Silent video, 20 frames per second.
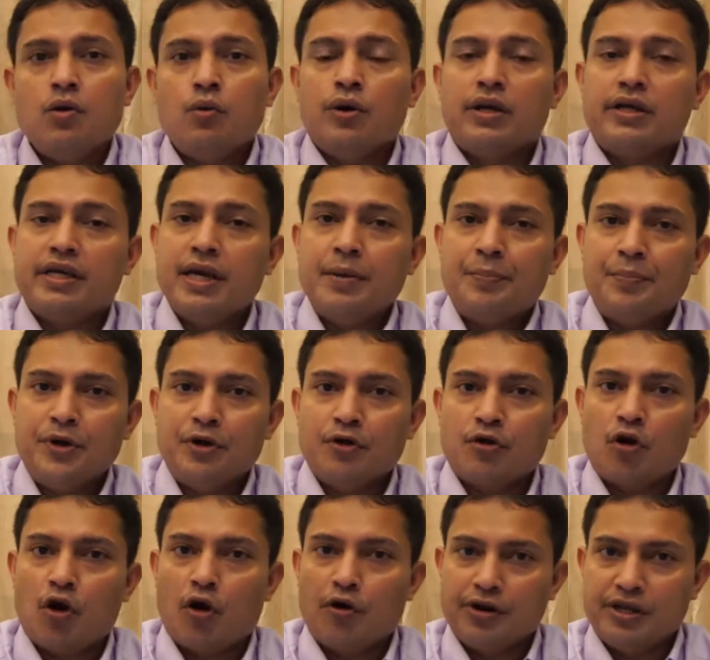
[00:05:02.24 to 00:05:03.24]
will keep your
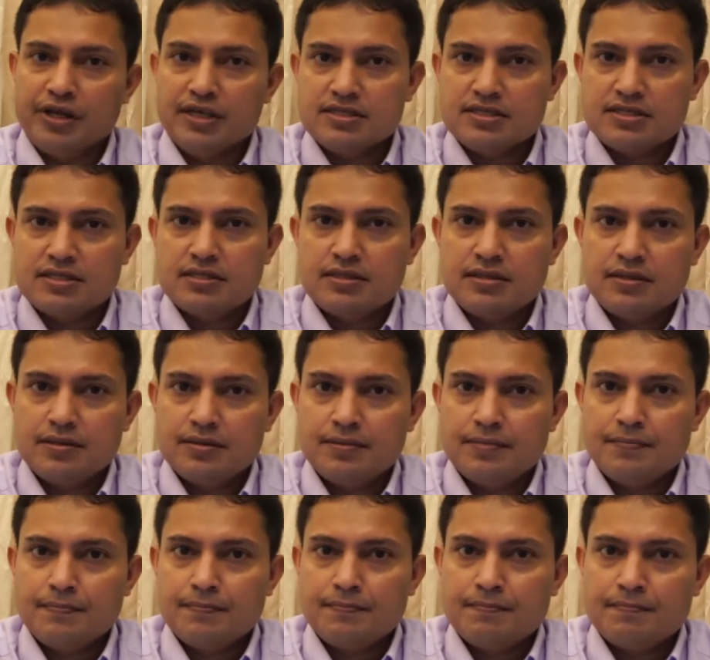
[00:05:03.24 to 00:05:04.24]
audience.
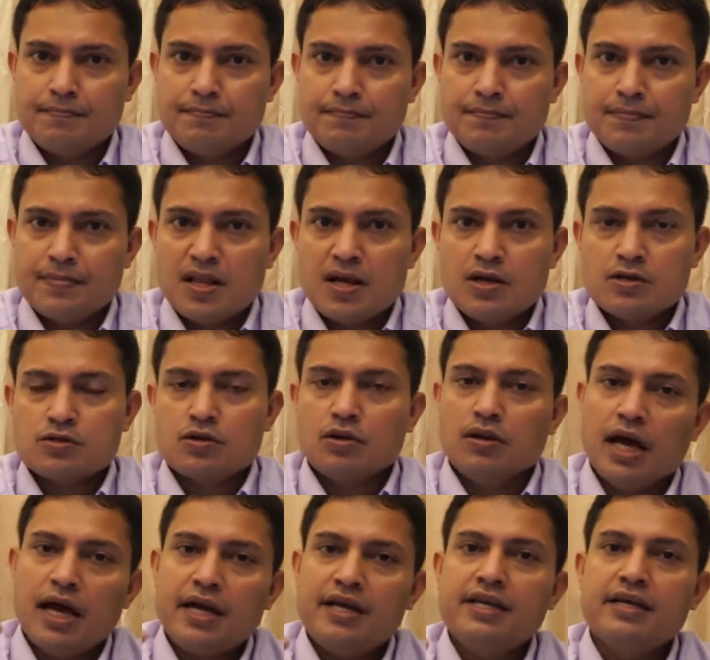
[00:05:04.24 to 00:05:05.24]
So
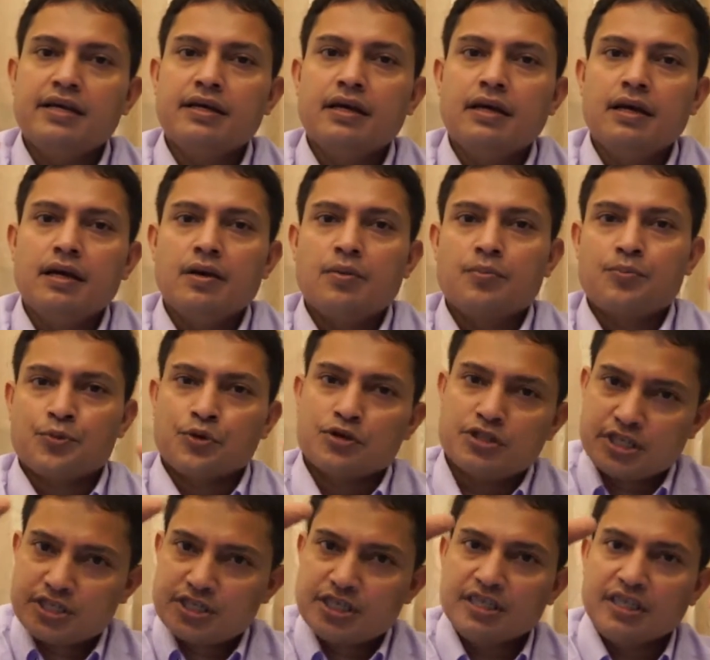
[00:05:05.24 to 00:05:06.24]
lighting,
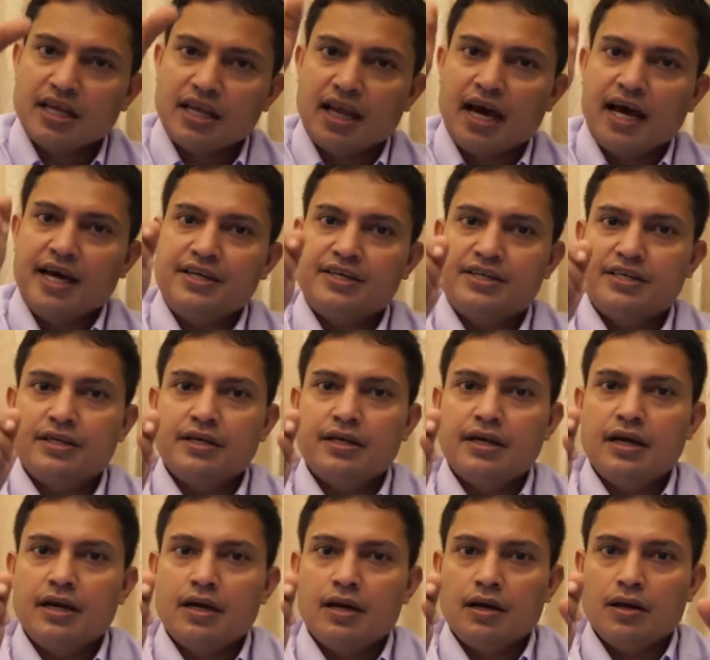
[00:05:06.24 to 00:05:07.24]
projecting the light,
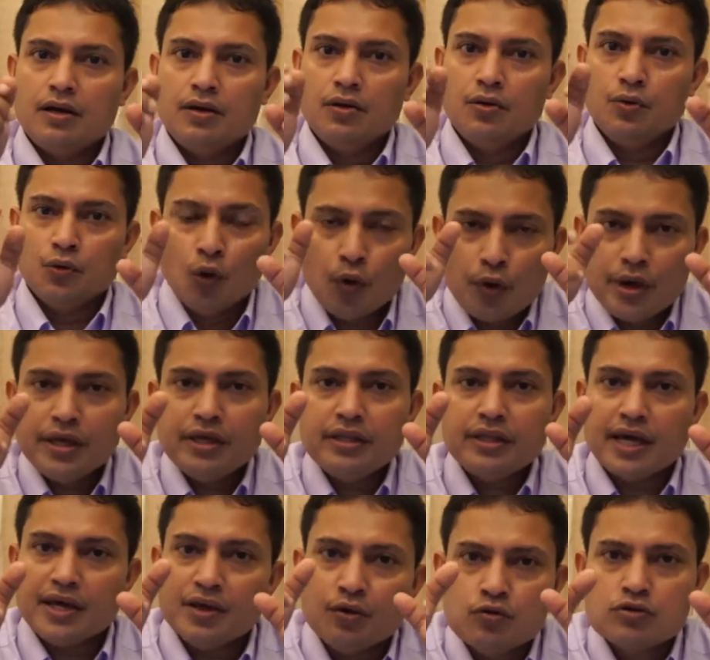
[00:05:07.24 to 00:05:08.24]
knowing
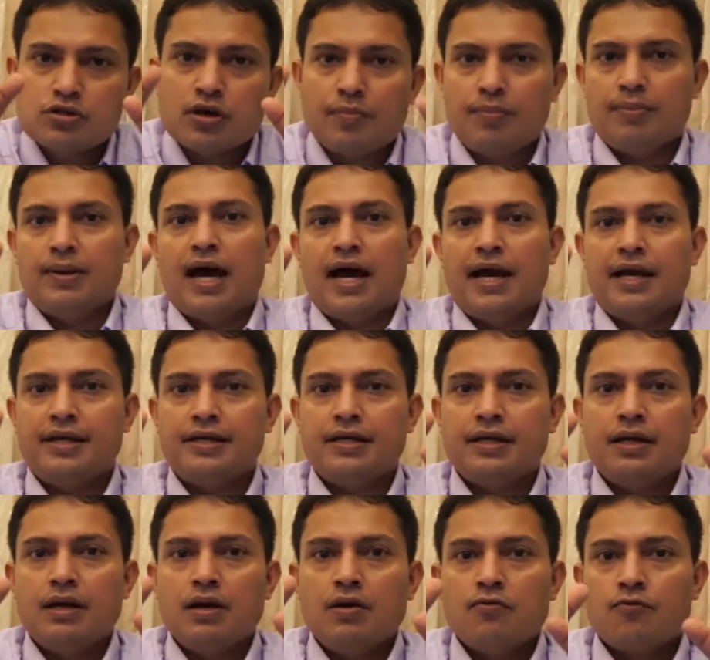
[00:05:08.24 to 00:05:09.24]
the use of light,
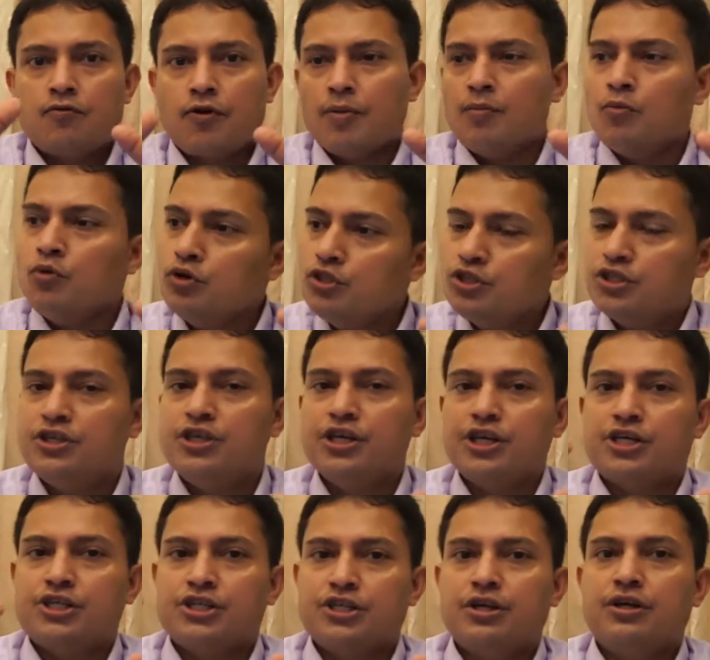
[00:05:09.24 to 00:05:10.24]
from which
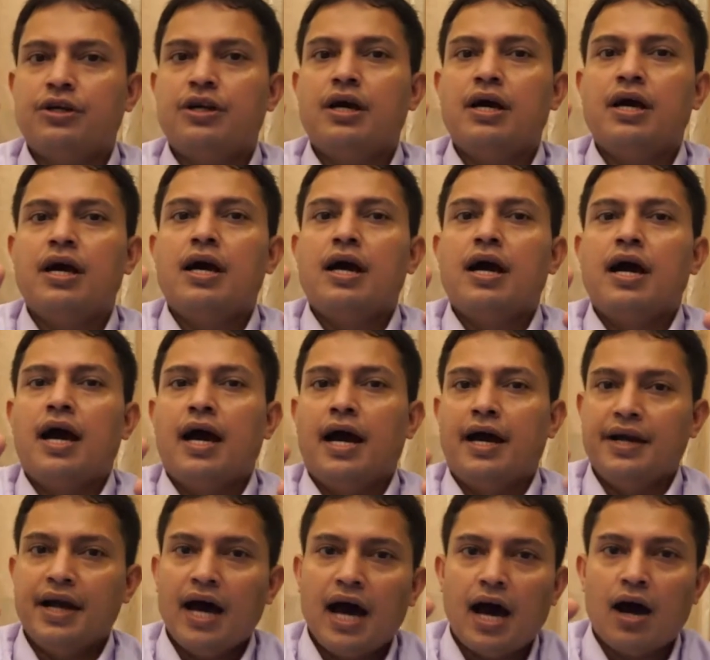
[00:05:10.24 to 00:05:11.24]
direction
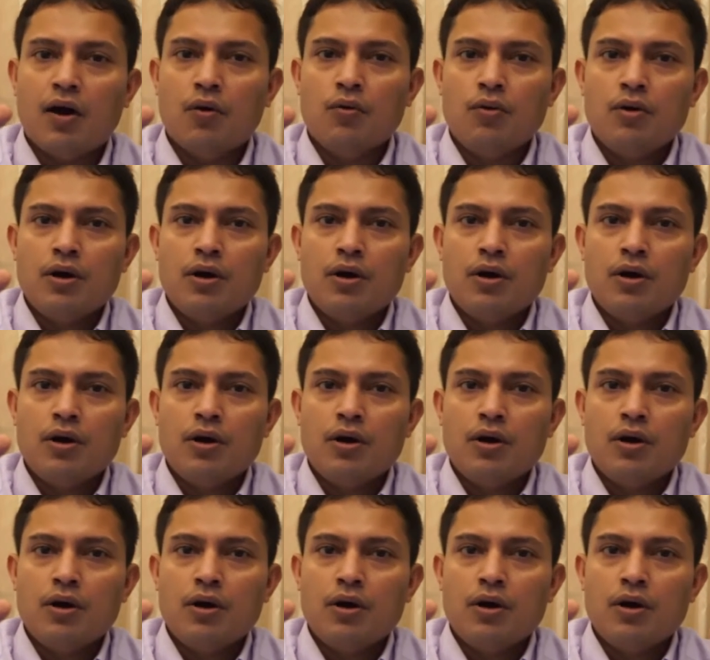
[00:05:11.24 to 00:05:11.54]
and how